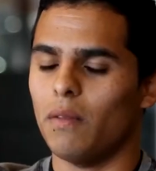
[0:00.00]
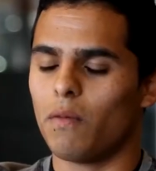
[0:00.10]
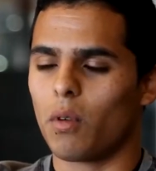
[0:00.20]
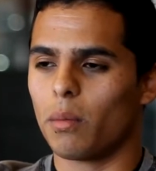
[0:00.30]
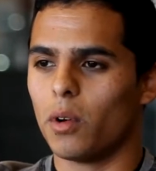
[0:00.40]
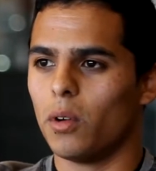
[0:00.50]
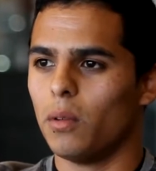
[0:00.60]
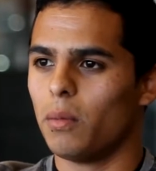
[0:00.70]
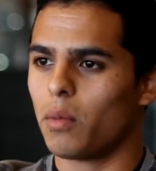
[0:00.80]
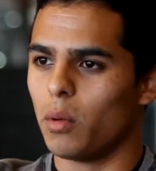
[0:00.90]

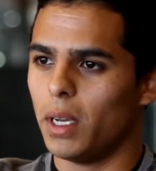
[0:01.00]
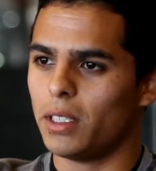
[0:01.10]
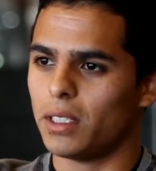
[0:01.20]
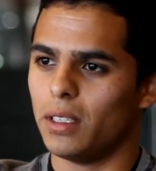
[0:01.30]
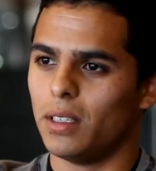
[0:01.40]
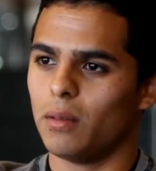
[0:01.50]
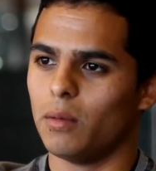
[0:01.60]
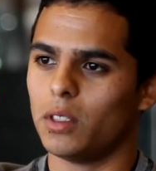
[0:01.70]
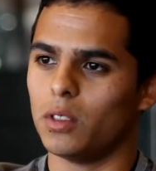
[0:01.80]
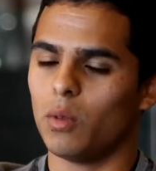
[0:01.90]
informal probation,
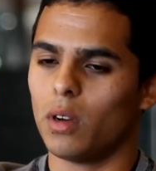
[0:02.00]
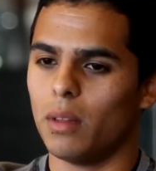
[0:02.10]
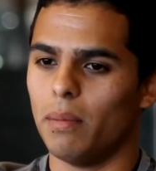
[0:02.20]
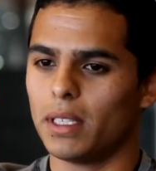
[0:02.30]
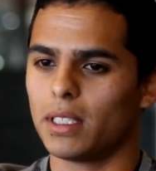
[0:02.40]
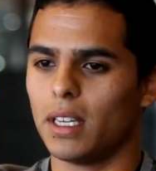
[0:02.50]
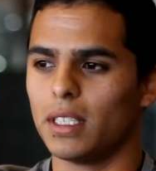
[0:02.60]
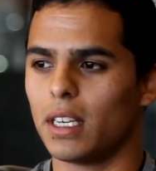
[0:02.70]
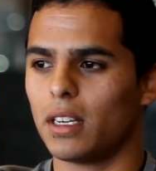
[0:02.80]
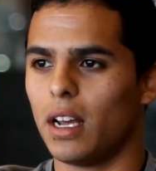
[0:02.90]
which is one of the best
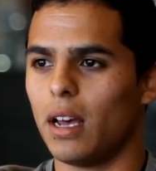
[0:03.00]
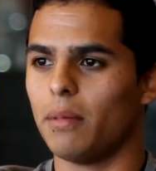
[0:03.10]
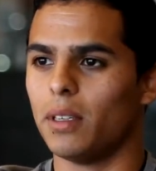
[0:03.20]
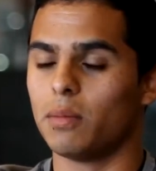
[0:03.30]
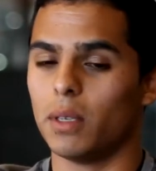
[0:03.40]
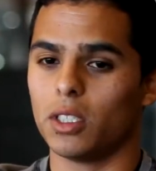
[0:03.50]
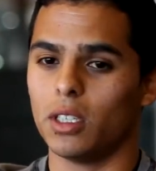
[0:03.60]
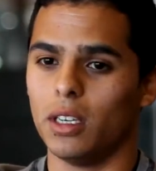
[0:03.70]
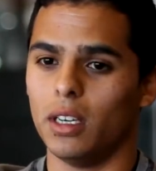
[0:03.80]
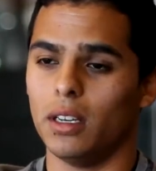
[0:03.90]
things that could happen,
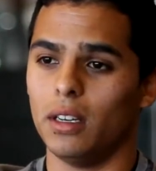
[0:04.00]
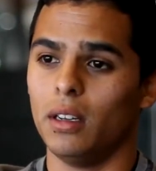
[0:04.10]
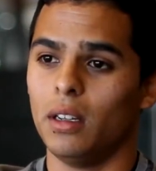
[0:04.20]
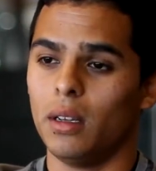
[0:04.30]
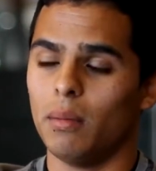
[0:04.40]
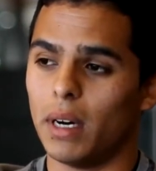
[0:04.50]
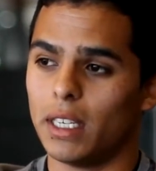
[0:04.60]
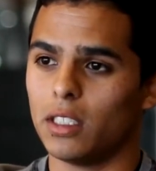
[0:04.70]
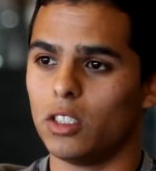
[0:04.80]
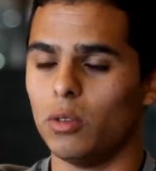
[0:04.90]
especially in my
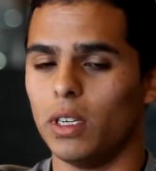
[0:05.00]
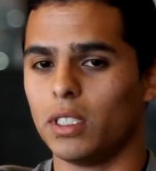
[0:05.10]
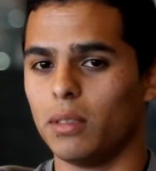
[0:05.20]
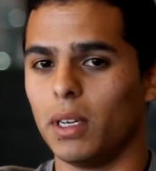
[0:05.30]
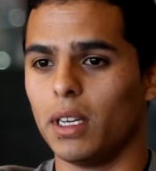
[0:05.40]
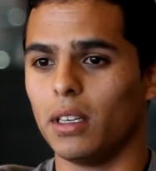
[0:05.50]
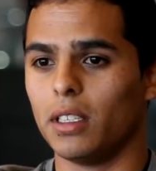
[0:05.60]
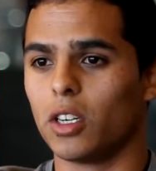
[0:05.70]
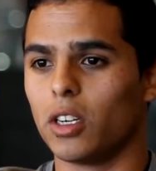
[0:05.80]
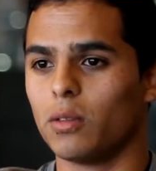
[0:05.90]
situation being
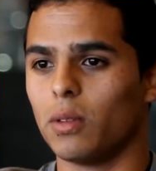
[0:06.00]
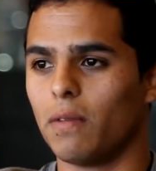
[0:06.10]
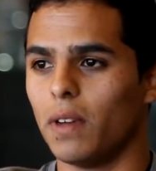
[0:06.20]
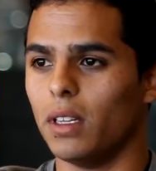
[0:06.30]
charged with